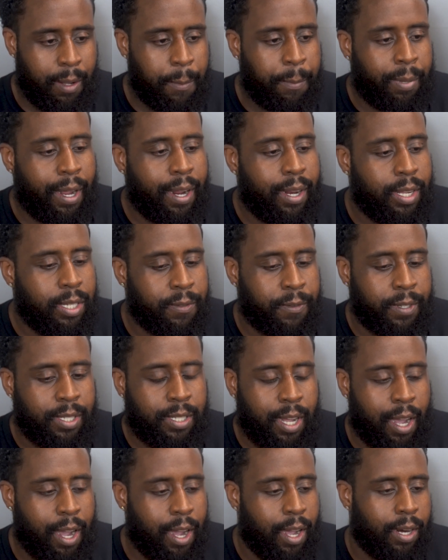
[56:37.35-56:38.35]
play this
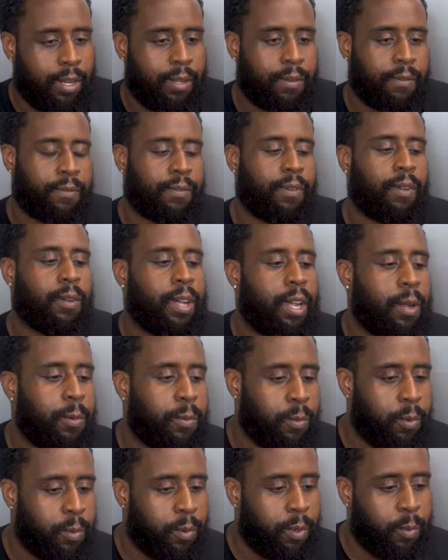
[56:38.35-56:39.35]
facade of, okay,
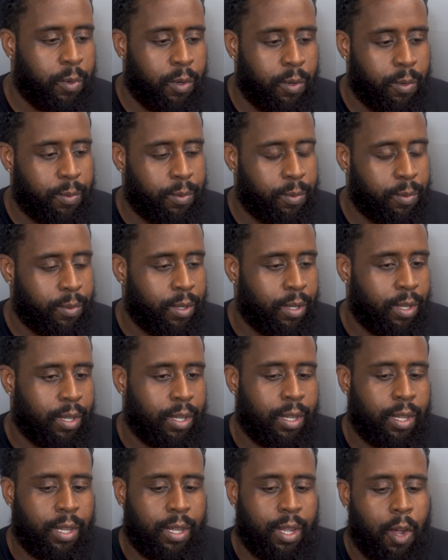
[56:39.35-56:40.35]
whoop whoop.
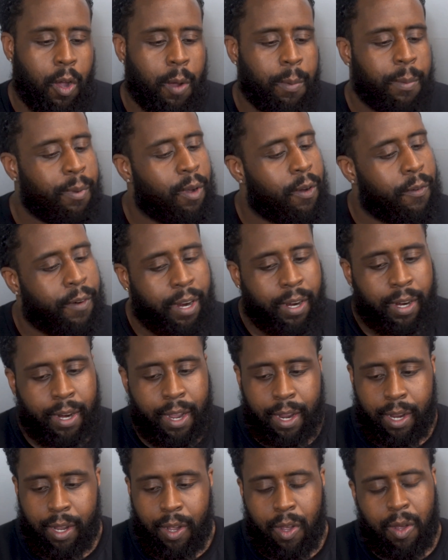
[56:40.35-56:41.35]
Oh, I'm gonna be over there
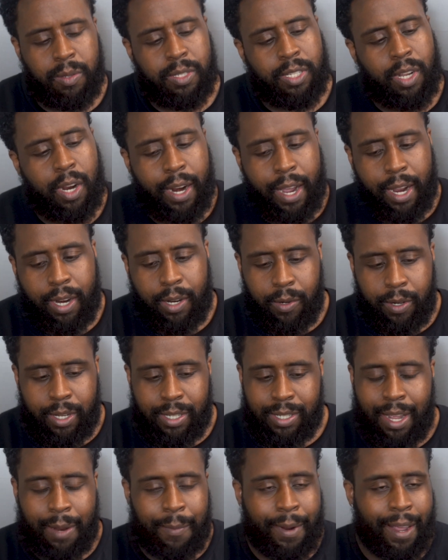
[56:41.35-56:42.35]
tonight. Oh, I'm sorry, I had to do
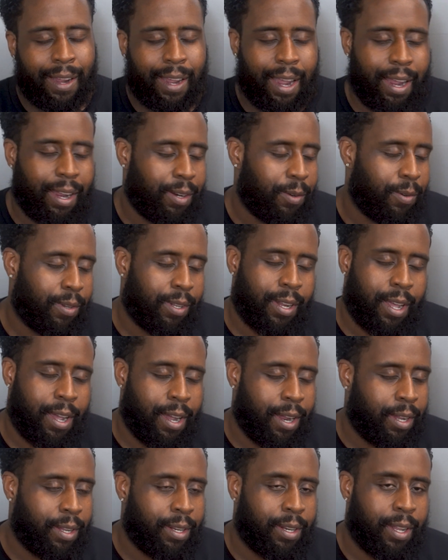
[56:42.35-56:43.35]
this. I can't do the
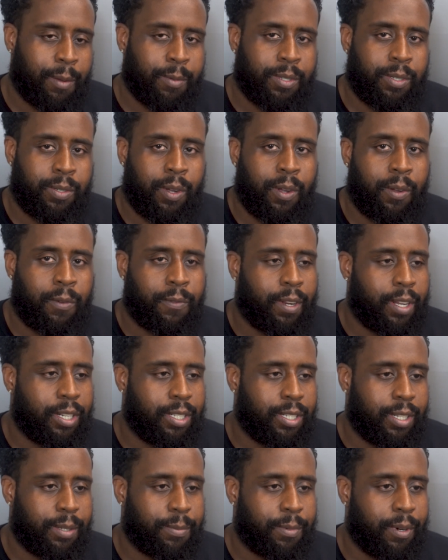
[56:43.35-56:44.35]
line. I'm too old for that
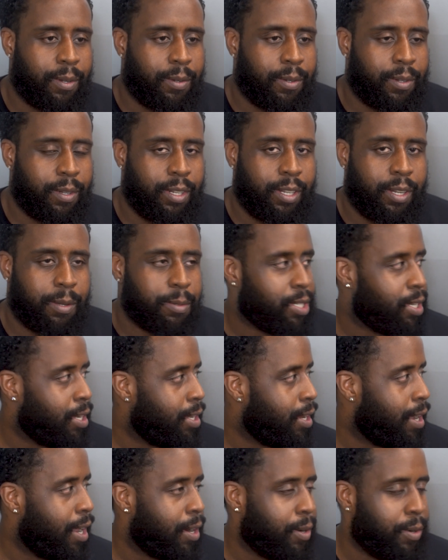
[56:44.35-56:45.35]
shit, bro. You know what I'm
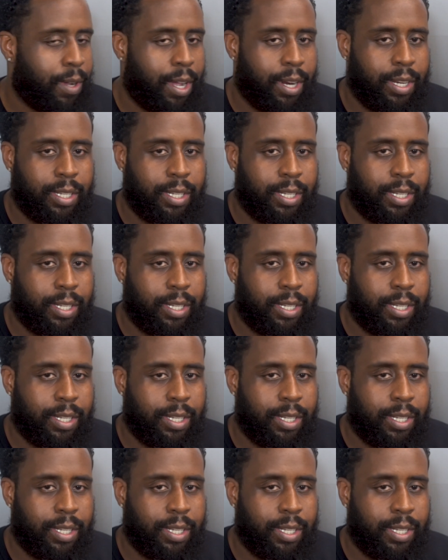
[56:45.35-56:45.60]
saying? Like I don't know how